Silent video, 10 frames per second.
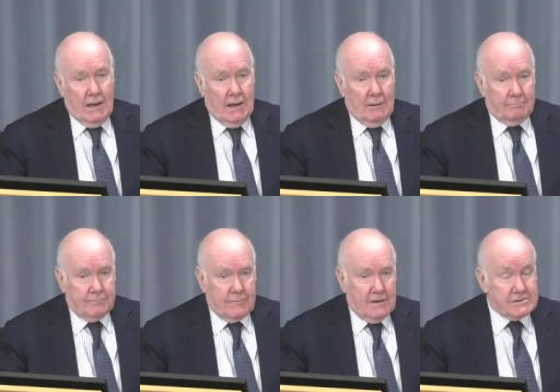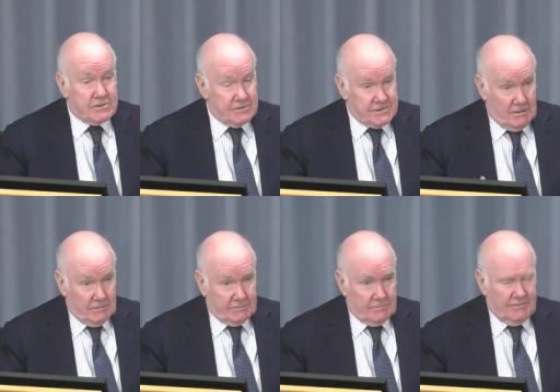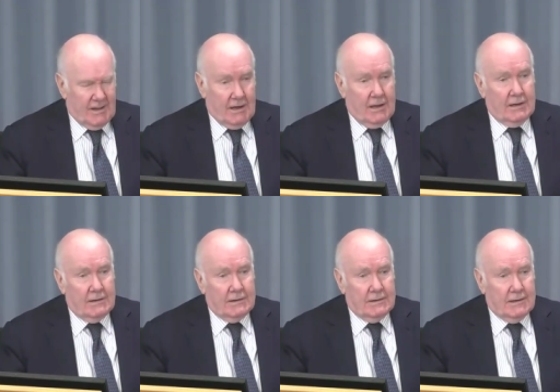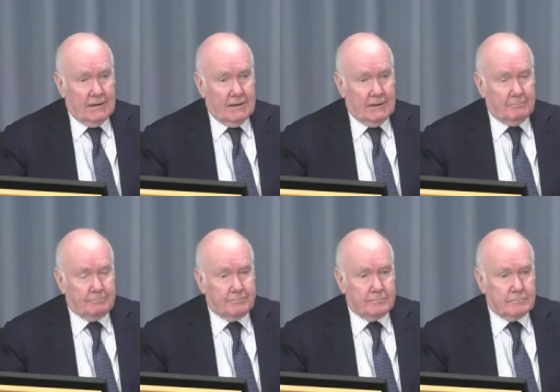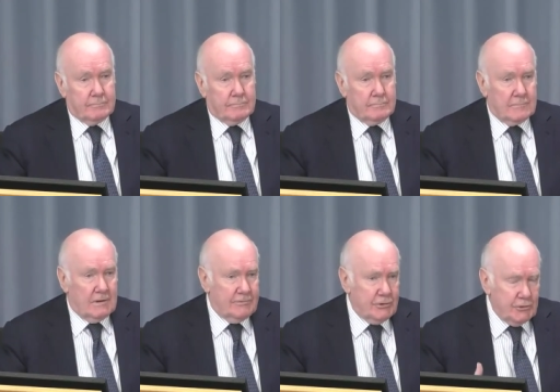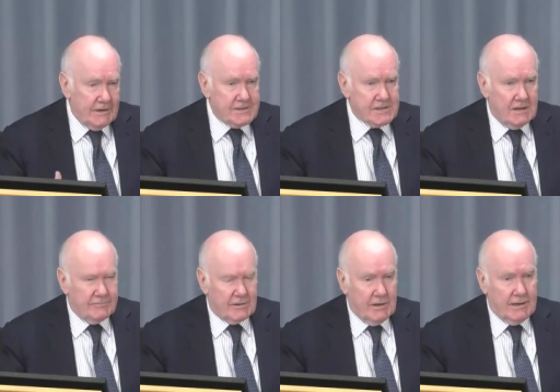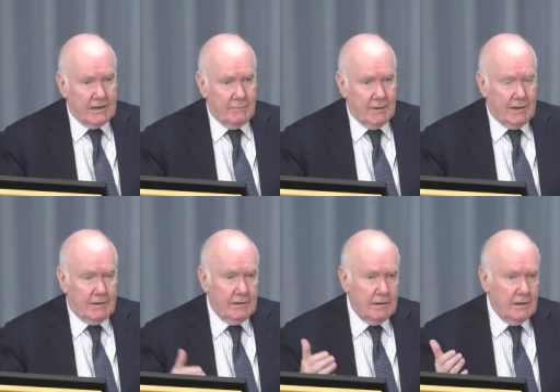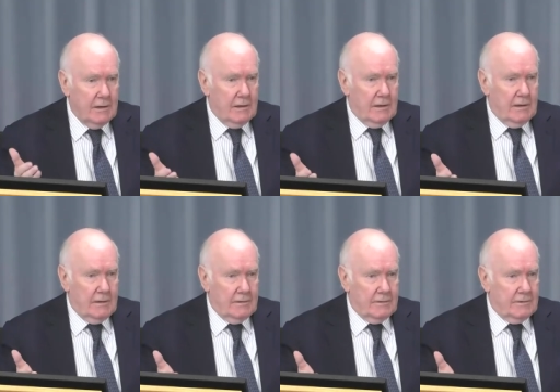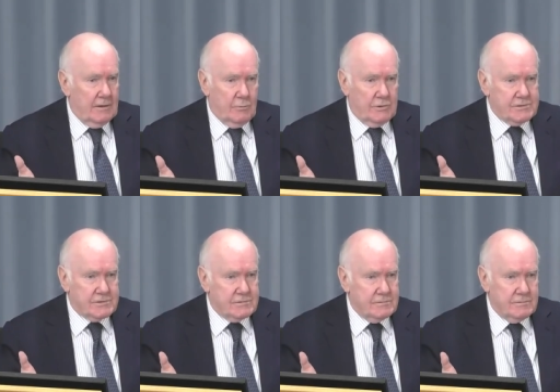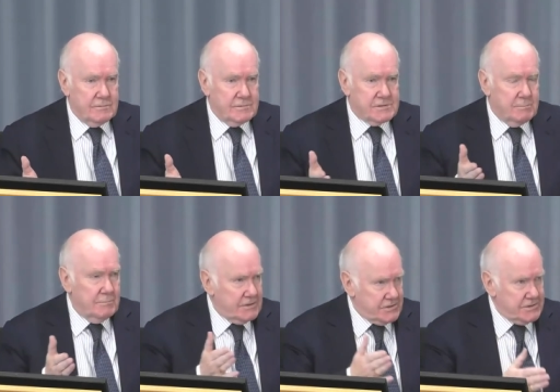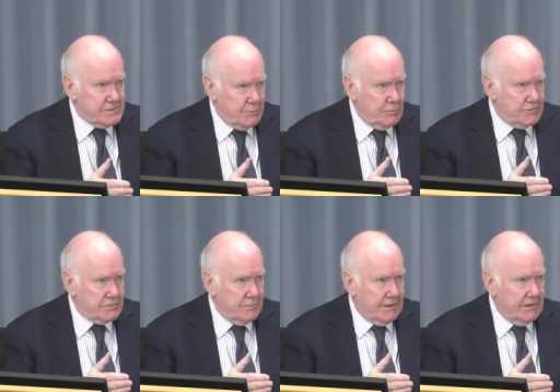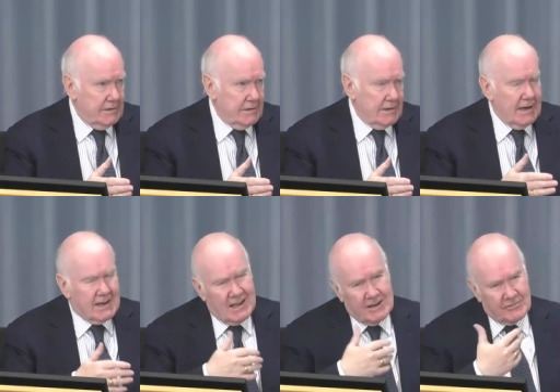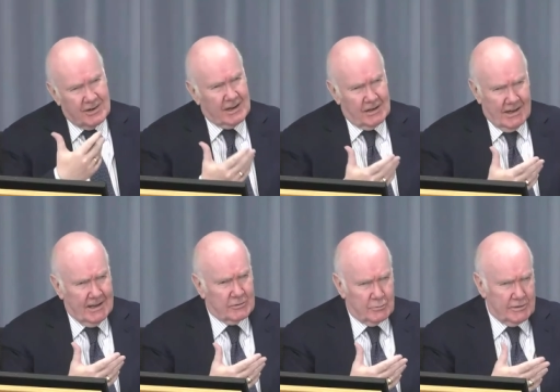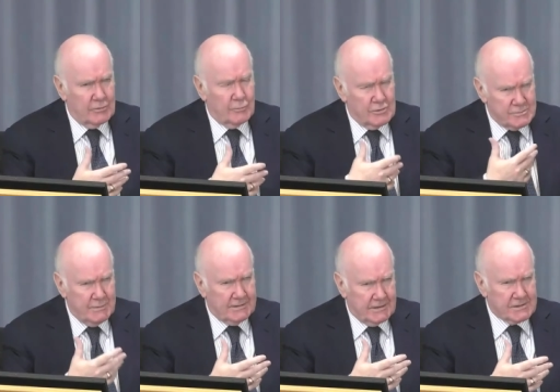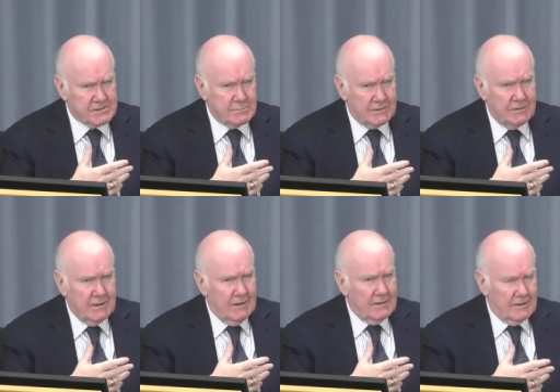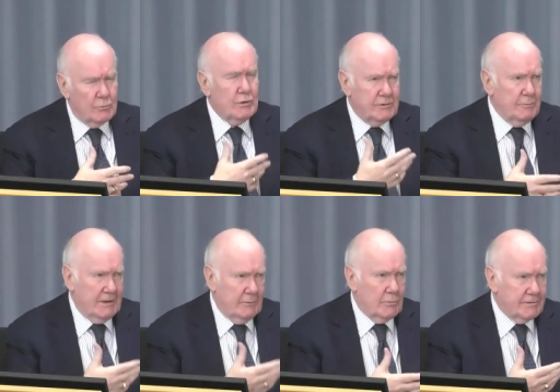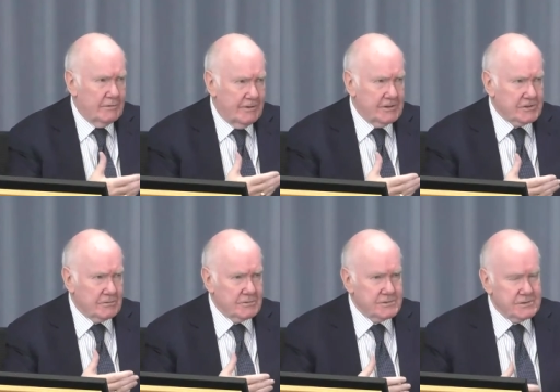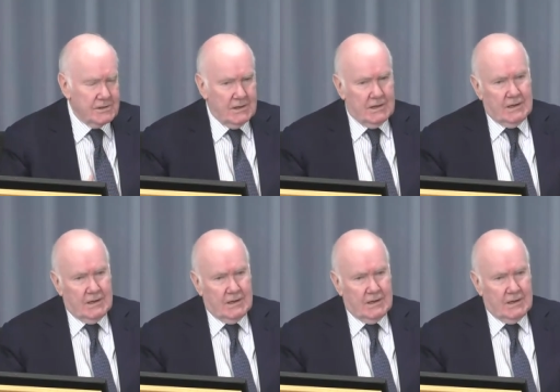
Um, as a result of that, um, a few days after I came in, there was submissions put to me, and I can't recollect whether there was meetings, but there would have been with officials,